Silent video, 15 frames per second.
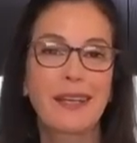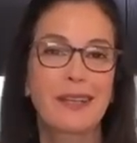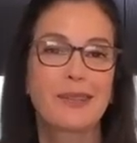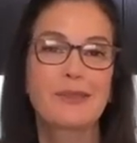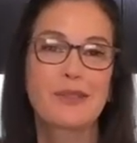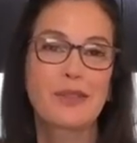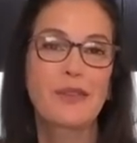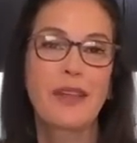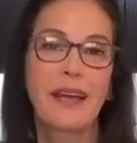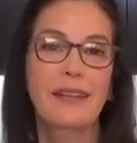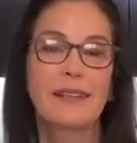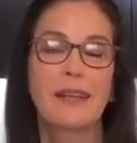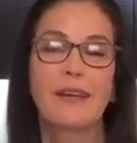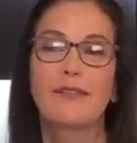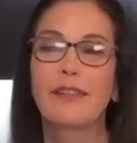I don't do that
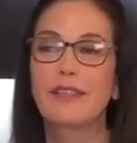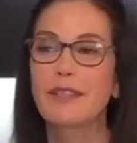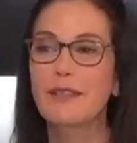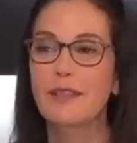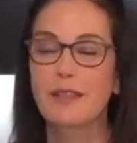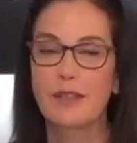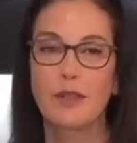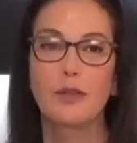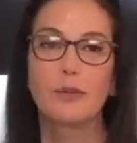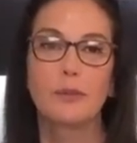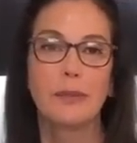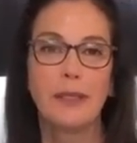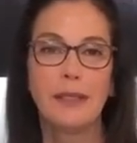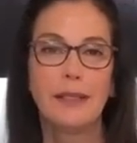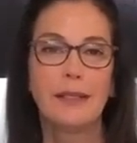enough. I just
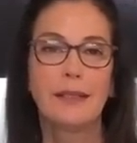assume